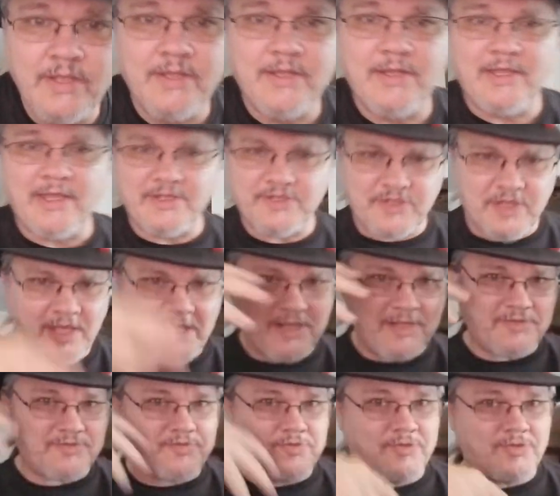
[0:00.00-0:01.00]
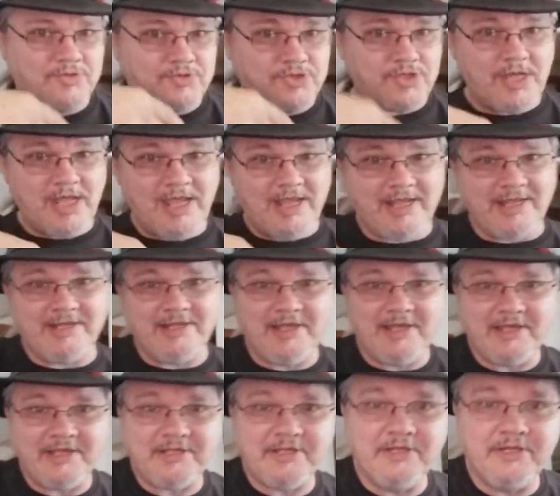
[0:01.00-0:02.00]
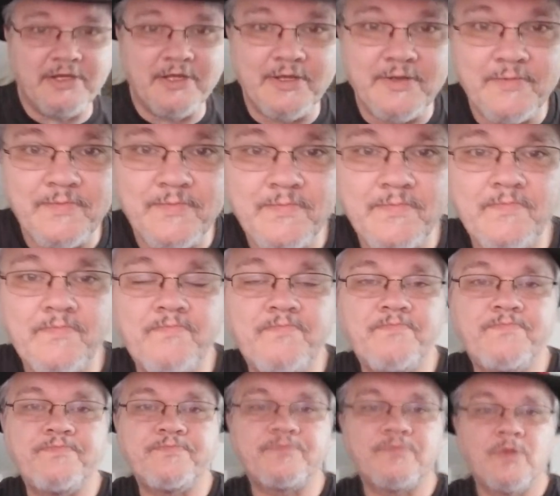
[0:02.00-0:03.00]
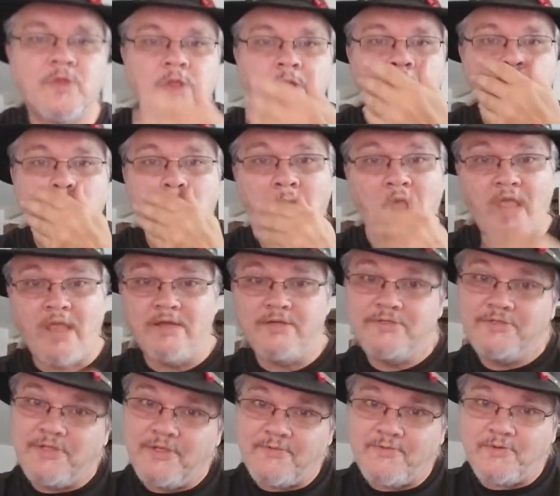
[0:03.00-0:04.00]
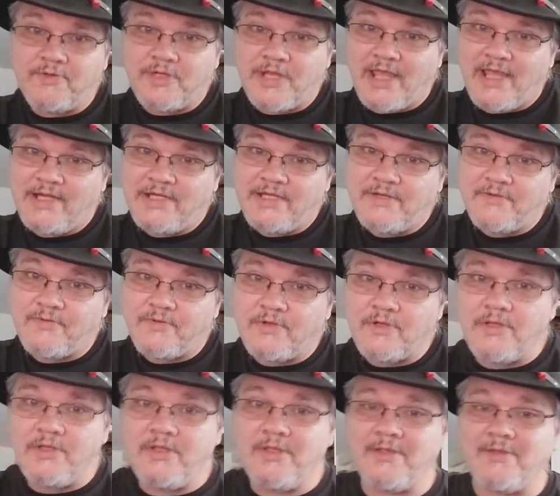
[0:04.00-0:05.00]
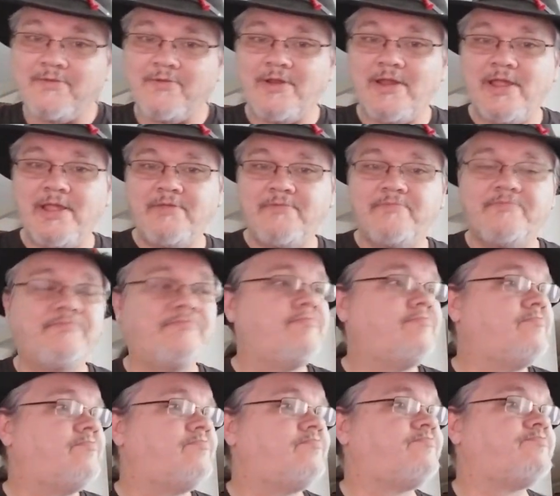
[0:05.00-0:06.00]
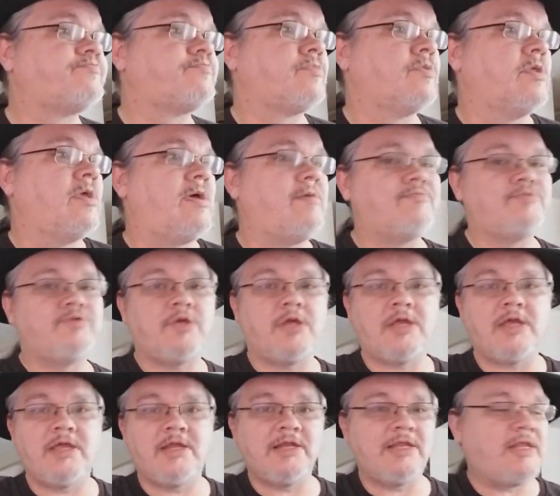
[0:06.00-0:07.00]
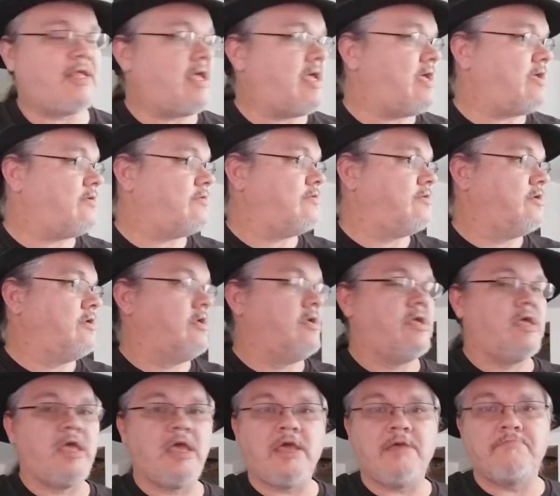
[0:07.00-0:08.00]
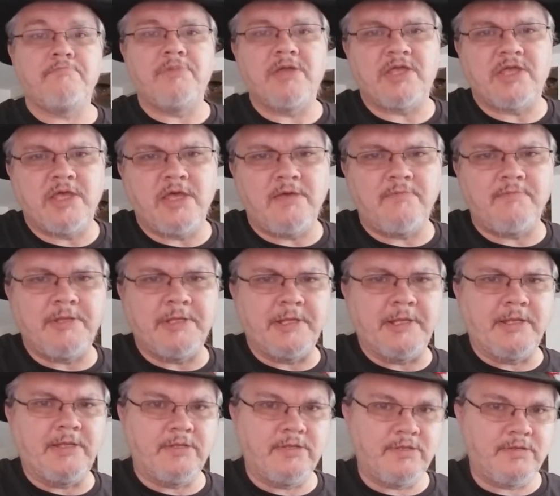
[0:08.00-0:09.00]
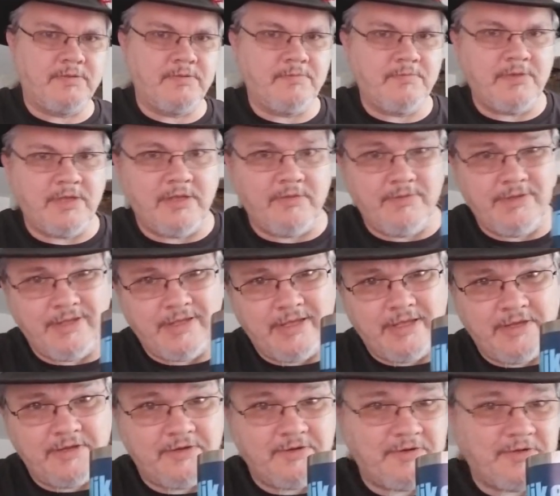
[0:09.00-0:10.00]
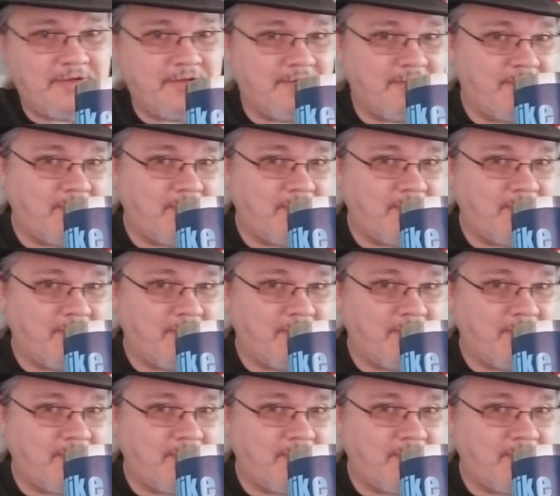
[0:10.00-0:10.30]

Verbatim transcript: Last night it was real shaggy, like, you know. Different day, different look, right? Trying it out. I'm becoming, maybe. I don't know.